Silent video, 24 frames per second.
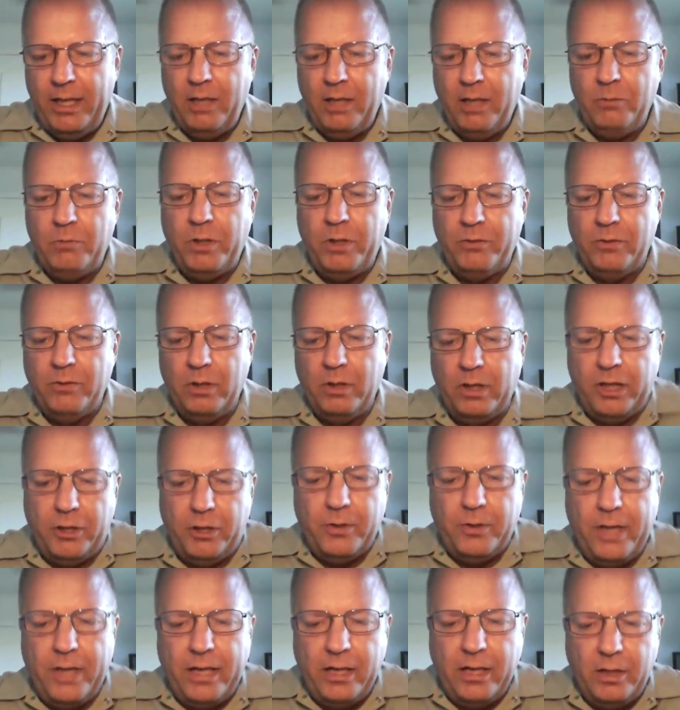and we really
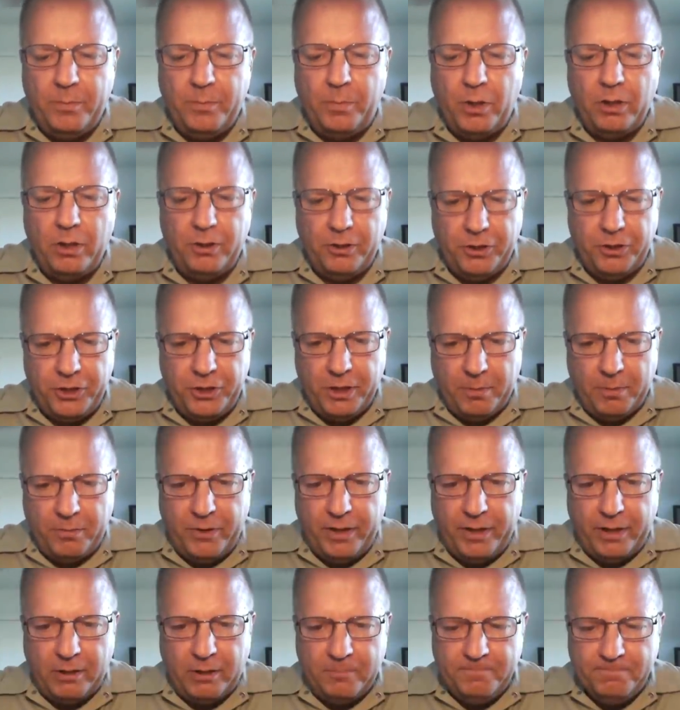created a partnership
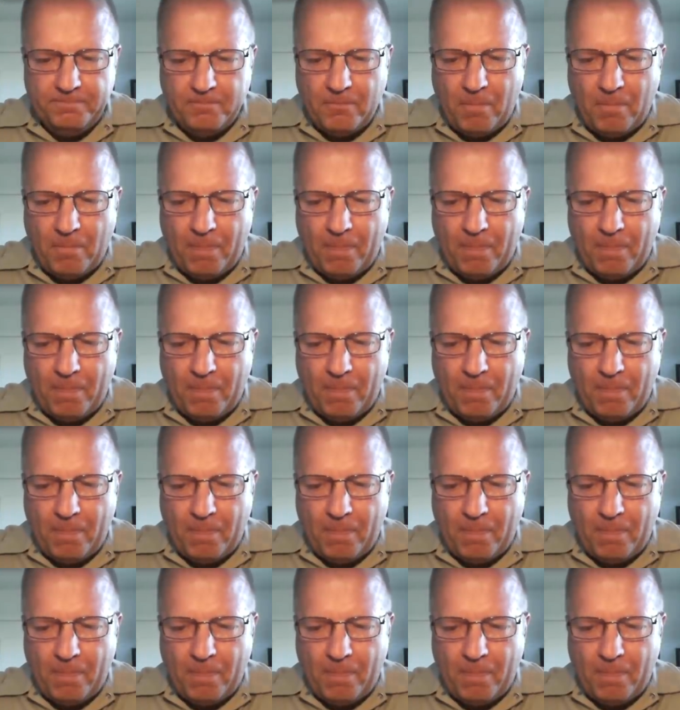there.